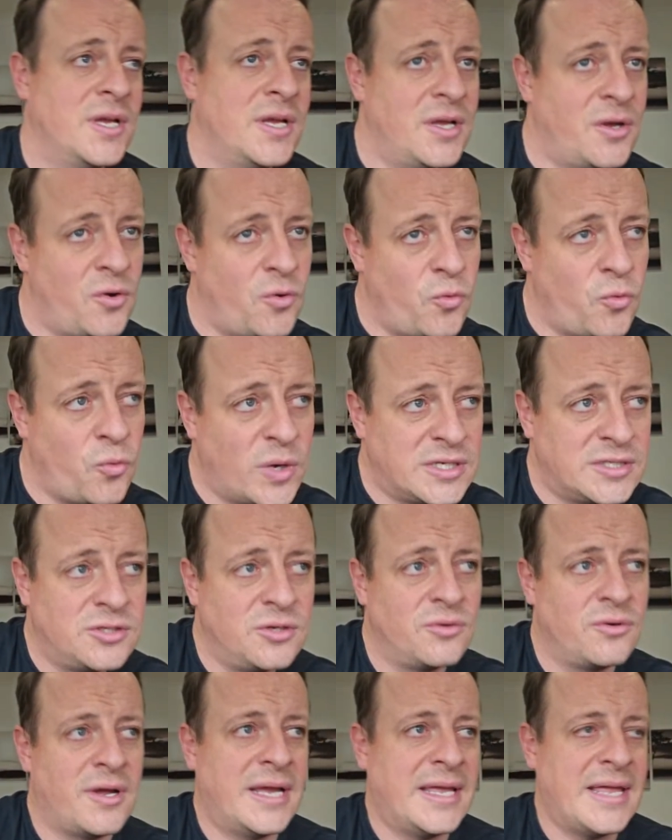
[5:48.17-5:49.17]
Always looked
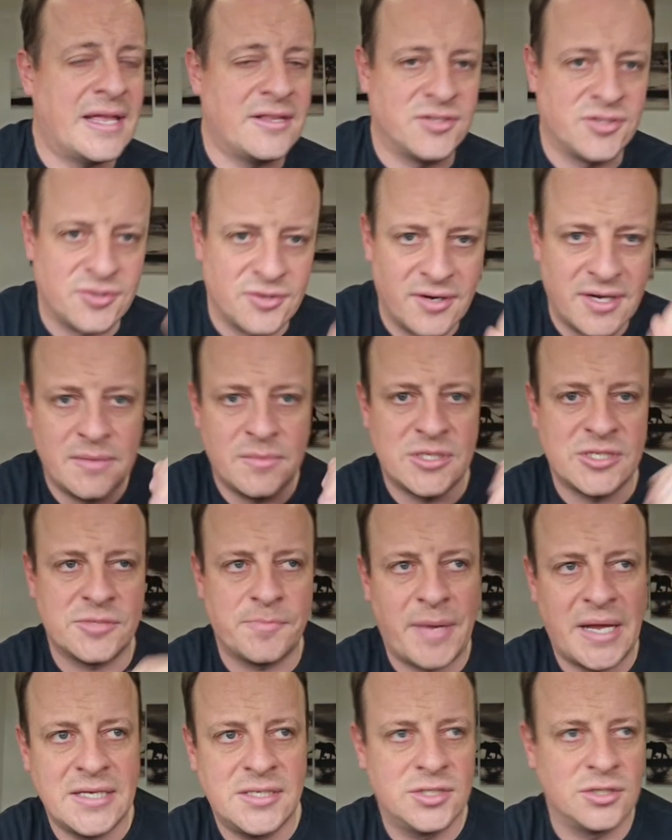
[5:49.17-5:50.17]
like he had time and
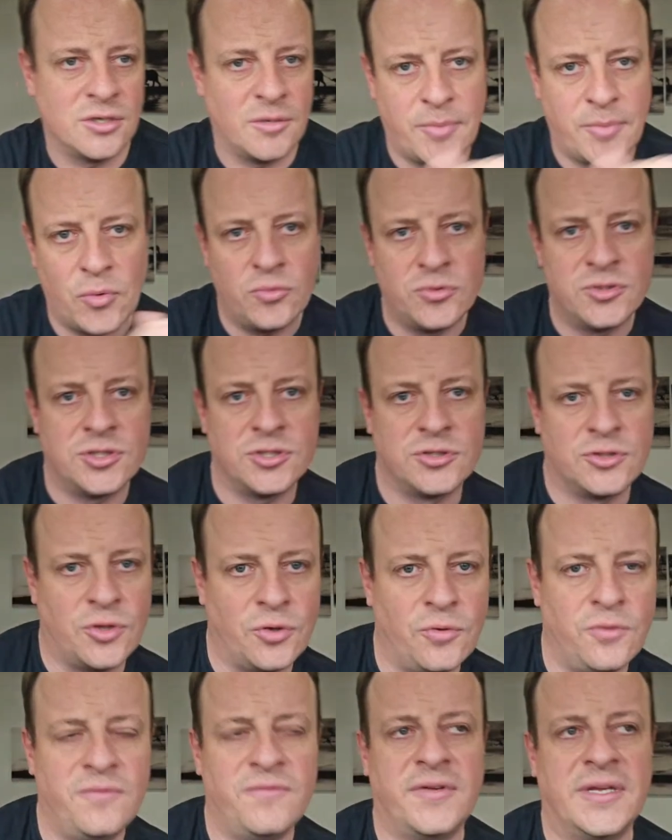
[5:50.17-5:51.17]
space on the ball to do
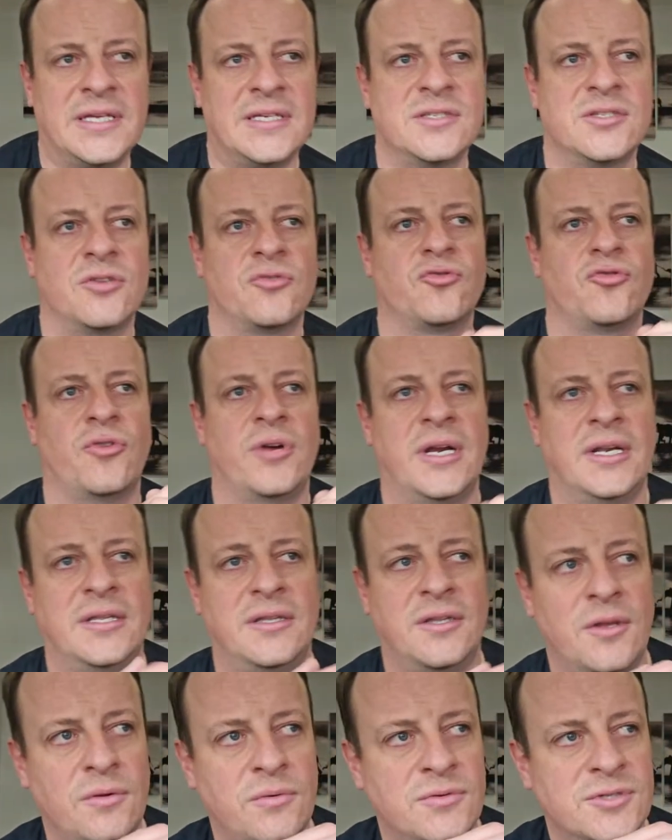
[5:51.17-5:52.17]
things, to try and
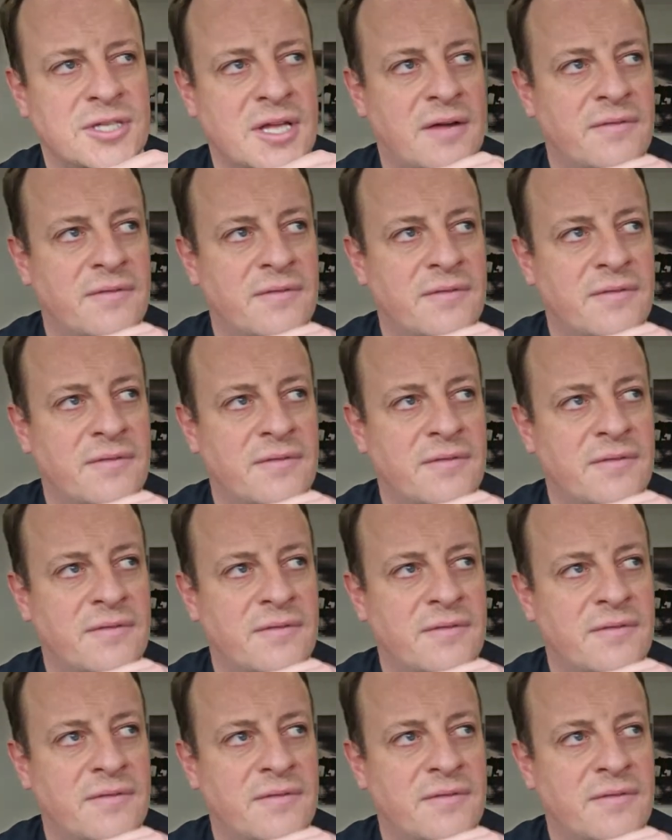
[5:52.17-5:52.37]
do stuff.